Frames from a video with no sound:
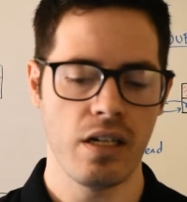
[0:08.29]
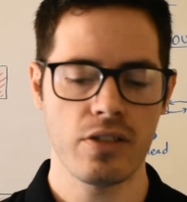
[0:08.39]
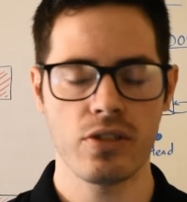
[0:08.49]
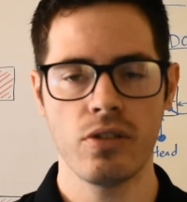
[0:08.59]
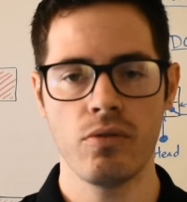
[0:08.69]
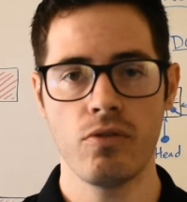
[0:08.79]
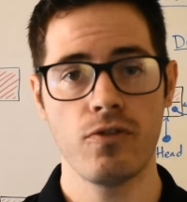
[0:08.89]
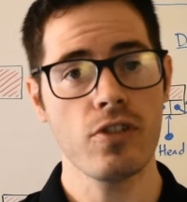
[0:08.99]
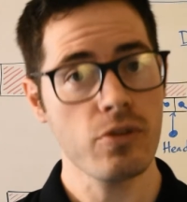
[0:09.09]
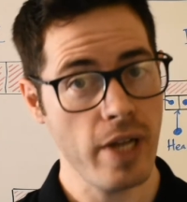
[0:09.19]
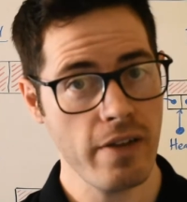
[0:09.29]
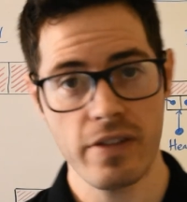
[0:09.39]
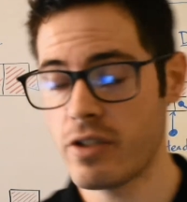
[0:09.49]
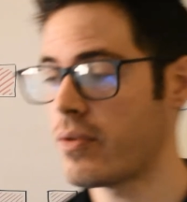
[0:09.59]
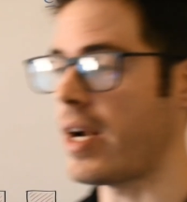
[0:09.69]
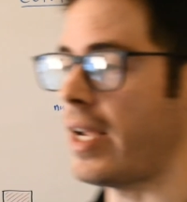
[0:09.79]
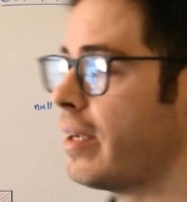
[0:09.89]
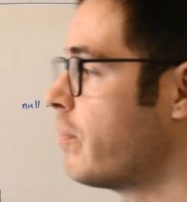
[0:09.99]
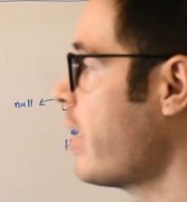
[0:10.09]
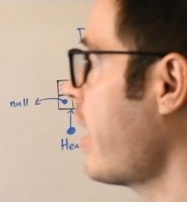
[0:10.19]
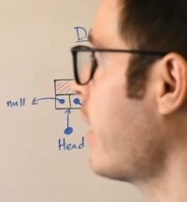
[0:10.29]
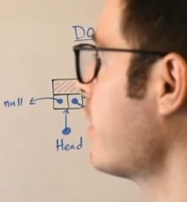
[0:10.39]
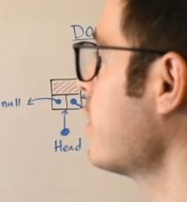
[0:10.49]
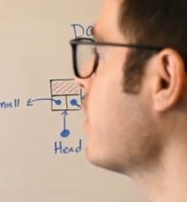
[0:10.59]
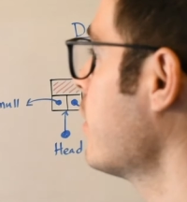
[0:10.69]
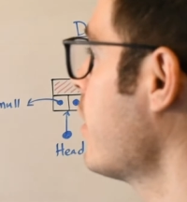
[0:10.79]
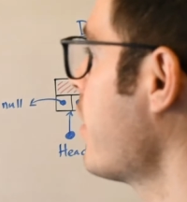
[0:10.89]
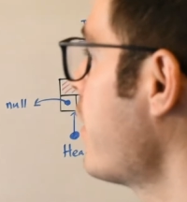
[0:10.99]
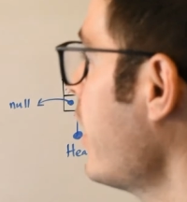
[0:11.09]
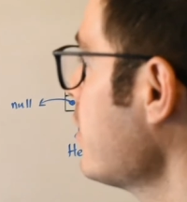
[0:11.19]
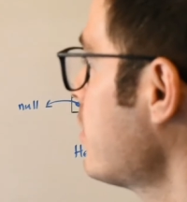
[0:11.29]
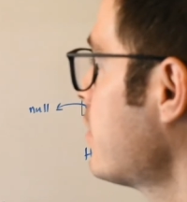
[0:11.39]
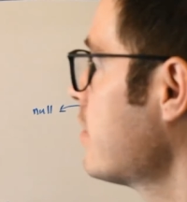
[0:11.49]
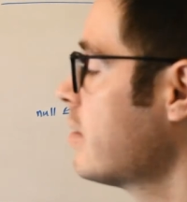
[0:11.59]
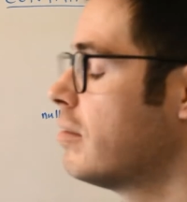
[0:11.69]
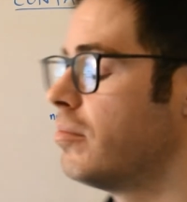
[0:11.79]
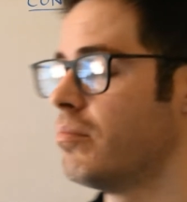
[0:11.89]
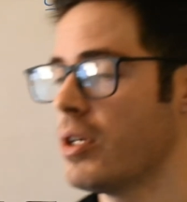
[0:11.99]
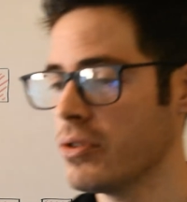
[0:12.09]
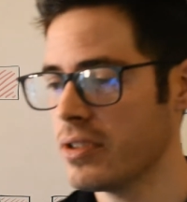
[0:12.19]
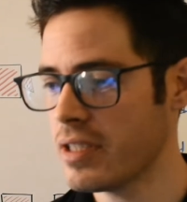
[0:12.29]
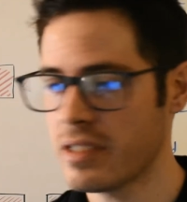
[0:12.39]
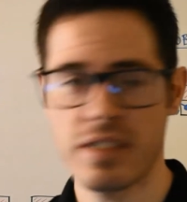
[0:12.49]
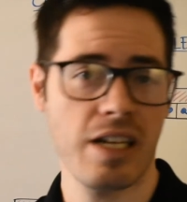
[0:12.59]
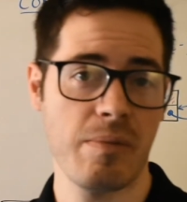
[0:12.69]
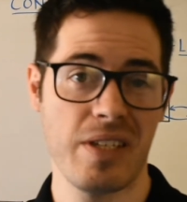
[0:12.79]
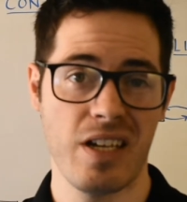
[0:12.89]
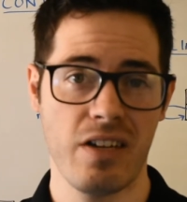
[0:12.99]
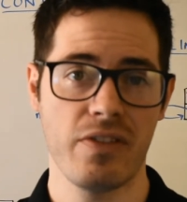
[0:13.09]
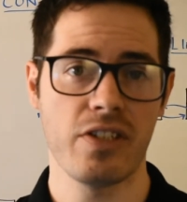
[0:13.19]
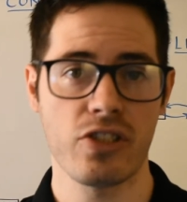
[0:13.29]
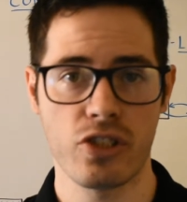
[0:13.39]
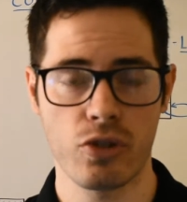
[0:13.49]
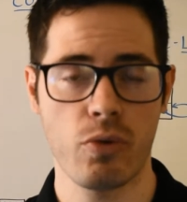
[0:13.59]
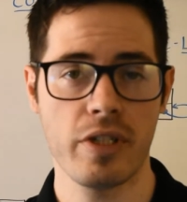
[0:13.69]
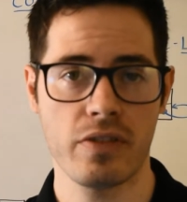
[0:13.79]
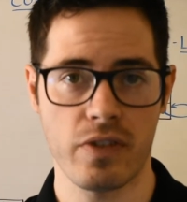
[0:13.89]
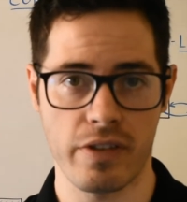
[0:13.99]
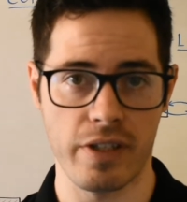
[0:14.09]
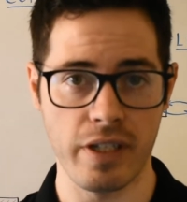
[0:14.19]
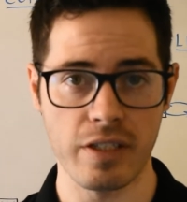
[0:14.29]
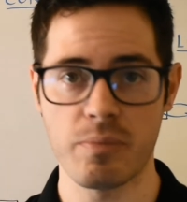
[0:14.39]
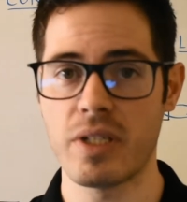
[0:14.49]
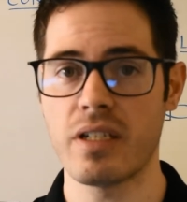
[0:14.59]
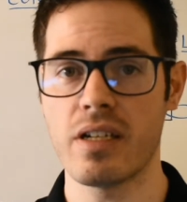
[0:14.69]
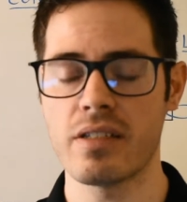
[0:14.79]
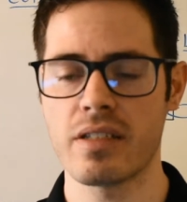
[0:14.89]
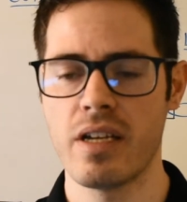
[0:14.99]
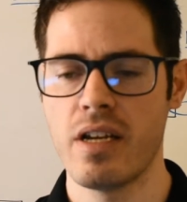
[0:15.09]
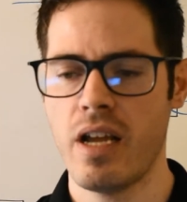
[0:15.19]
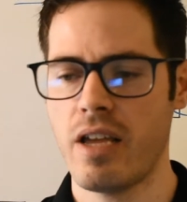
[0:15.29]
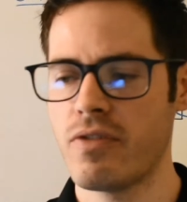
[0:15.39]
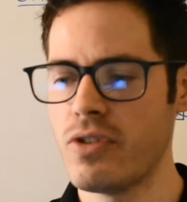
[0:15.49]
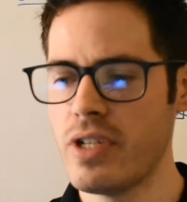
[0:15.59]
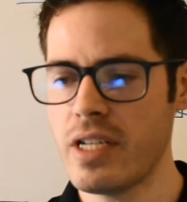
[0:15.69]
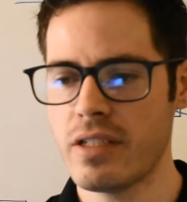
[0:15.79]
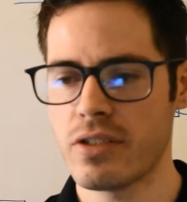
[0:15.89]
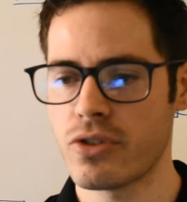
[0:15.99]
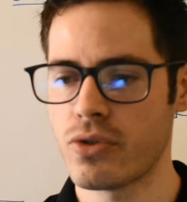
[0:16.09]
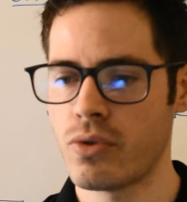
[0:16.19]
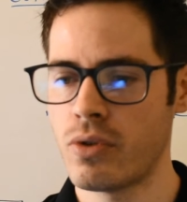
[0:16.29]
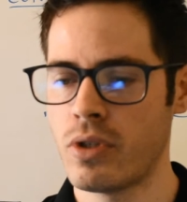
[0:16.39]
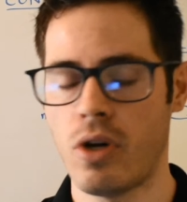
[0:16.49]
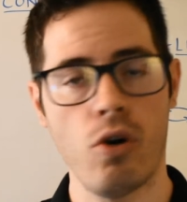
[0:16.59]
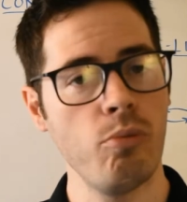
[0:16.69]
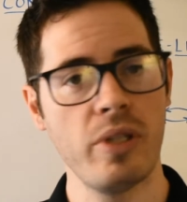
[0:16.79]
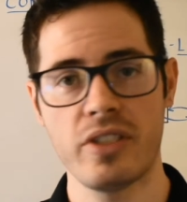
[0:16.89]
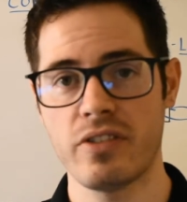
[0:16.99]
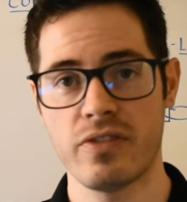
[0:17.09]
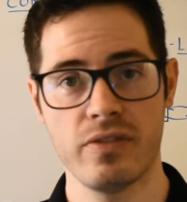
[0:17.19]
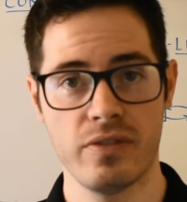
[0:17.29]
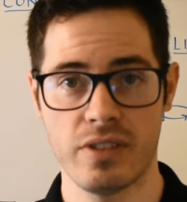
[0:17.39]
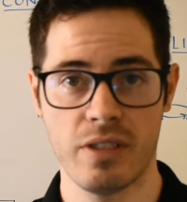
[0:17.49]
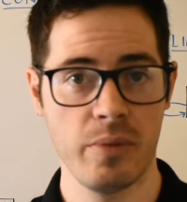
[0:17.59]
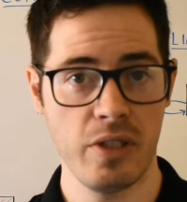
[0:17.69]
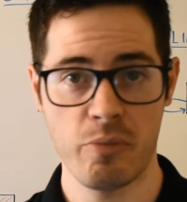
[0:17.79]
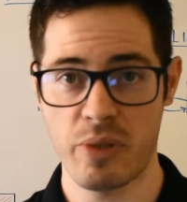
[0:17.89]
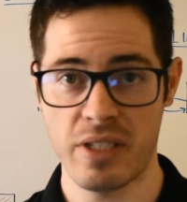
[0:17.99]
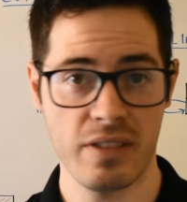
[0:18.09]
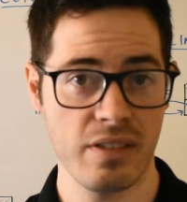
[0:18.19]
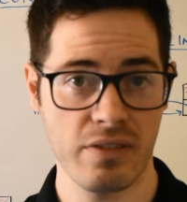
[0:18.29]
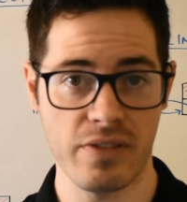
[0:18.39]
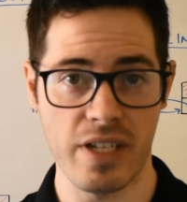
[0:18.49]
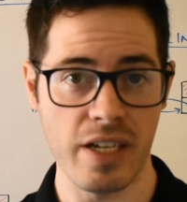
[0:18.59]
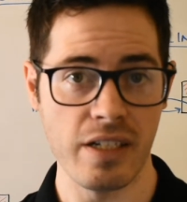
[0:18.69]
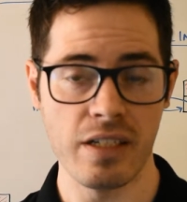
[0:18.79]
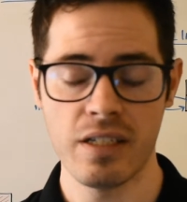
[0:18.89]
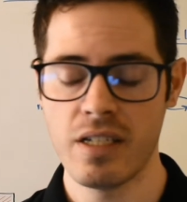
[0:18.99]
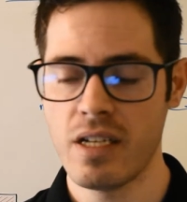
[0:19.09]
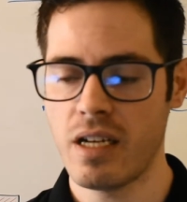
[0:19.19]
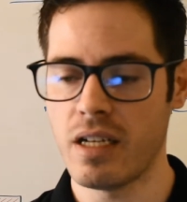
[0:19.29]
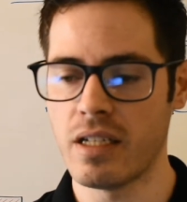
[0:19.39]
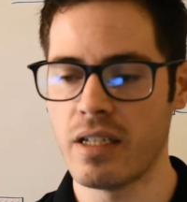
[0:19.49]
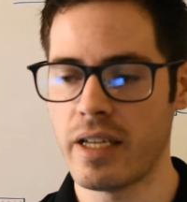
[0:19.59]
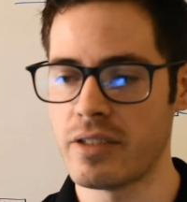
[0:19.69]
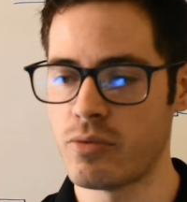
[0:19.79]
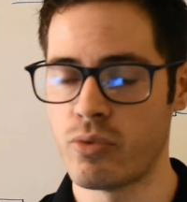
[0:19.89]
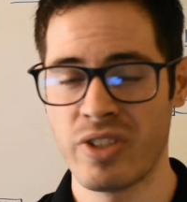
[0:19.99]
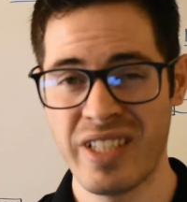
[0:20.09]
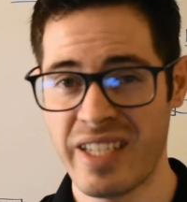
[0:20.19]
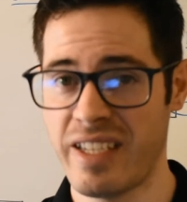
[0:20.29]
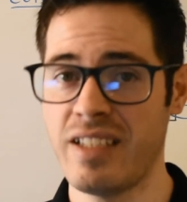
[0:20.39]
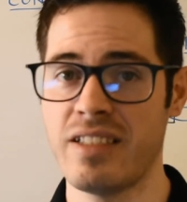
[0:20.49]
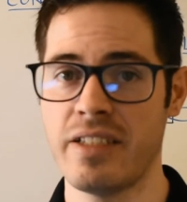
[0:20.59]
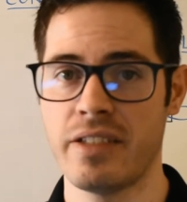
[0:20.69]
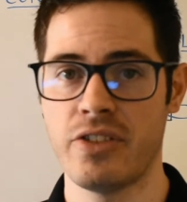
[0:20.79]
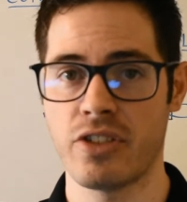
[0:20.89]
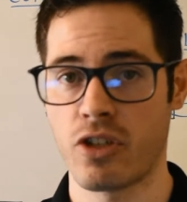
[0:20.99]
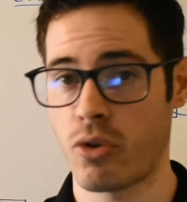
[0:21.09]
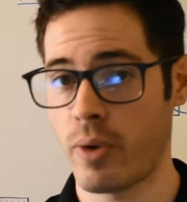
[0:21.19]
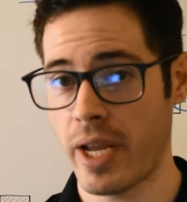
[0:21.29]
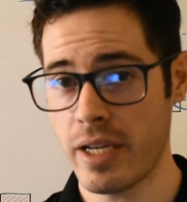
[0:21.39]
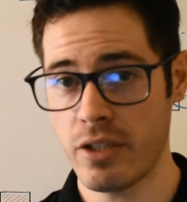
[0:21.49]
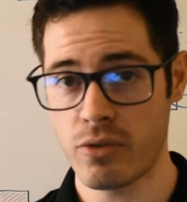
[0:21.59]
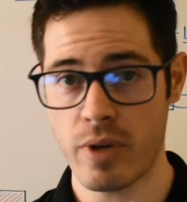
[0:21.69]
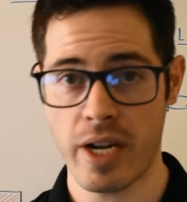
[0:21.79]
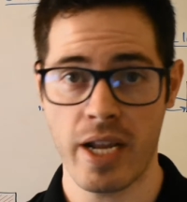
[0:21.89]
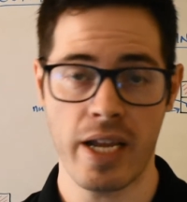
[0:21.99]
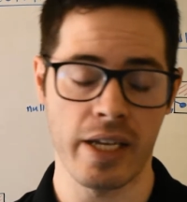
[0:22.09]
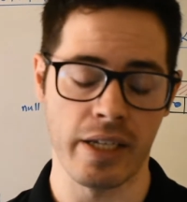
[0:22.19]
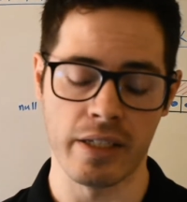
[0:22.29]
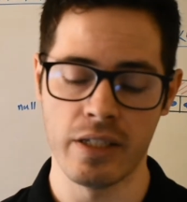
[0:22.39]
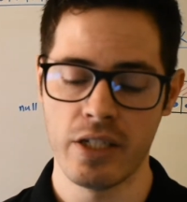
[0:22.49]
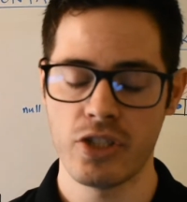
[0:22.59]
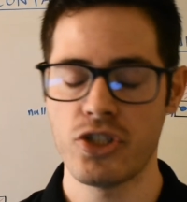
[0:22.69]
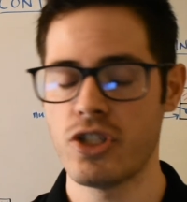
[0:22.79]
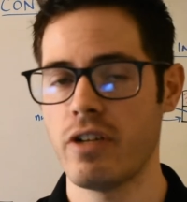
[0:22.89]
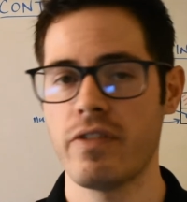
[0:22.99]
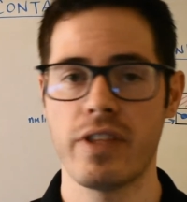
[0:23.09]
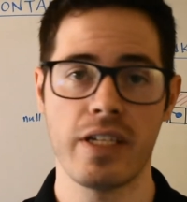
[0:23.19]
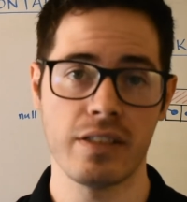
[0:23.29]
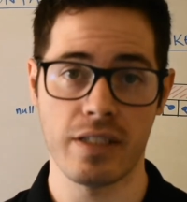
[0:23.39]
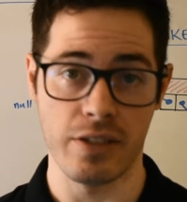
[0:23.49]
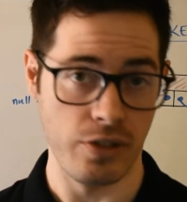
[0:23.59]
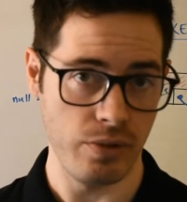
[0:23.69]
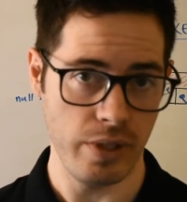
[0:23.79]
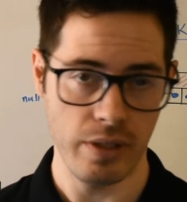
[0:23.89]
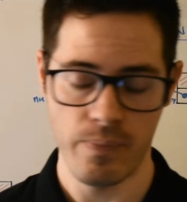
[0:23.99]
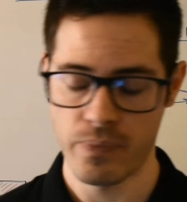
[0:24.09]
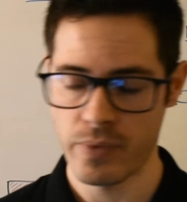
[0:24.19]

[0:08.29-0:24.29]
So first we have the array, and that's most of the time the obvious choice for things because if you need to store a whole bunch of similar pieces of data, it's really easy to just create an array and shove things into it.